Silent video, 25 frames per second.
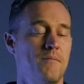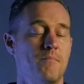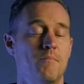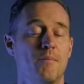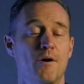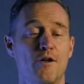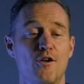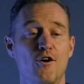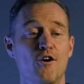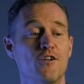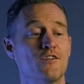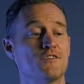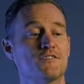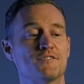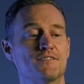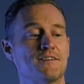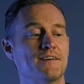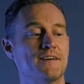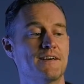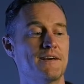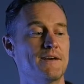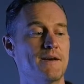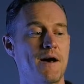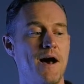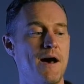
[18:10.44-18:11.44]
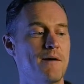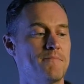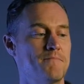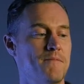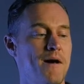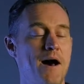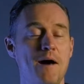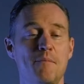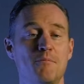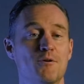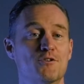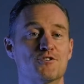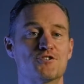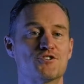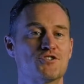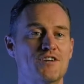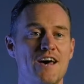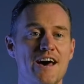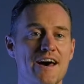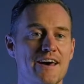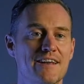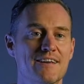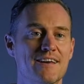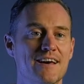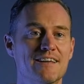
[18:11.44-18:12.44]
But honestly, I, I'm not
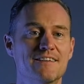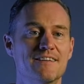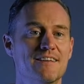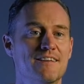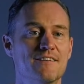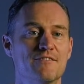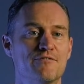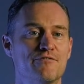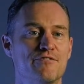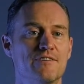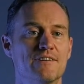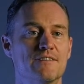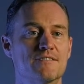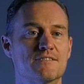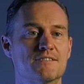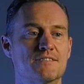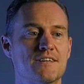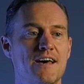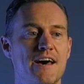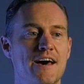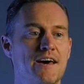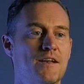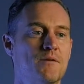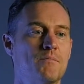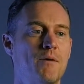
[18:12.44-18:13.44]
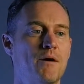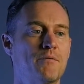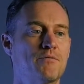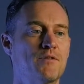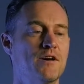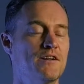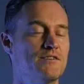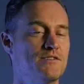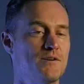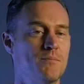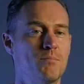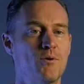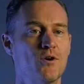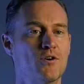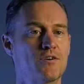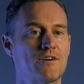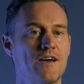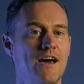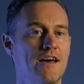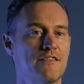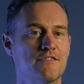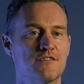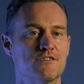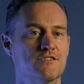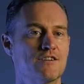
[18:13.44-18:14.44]
sad. I didn't feel sad about the engine block
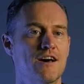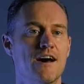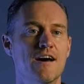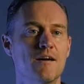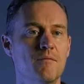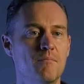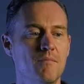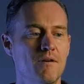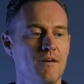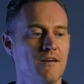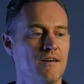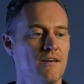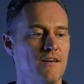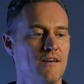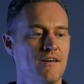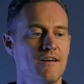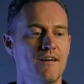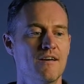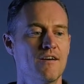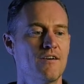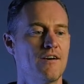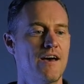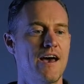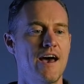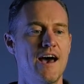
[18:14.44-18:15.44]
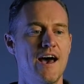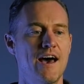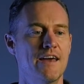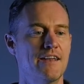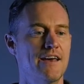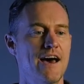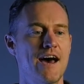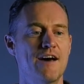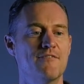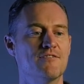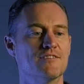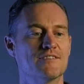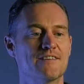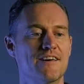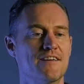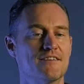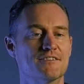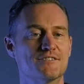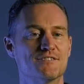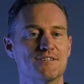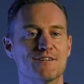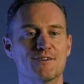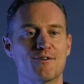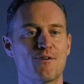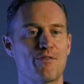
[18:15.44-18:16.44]
at the time, and I haven't had a
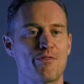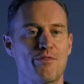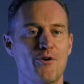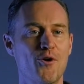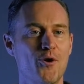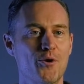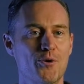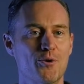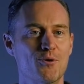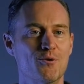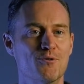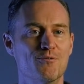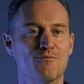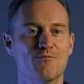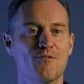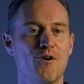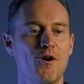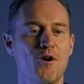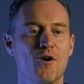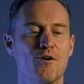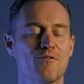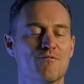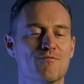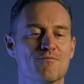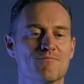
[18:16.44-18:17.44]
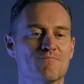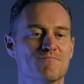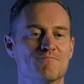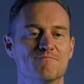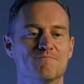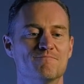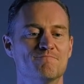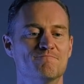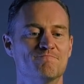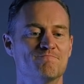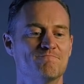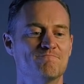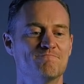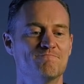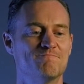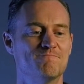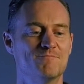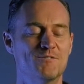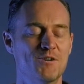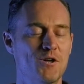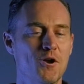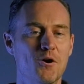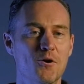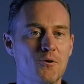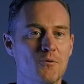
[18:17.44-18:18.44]
single thought of, of,
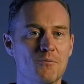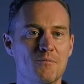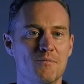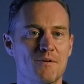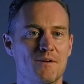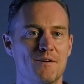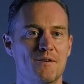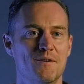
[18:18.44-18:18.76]
you know,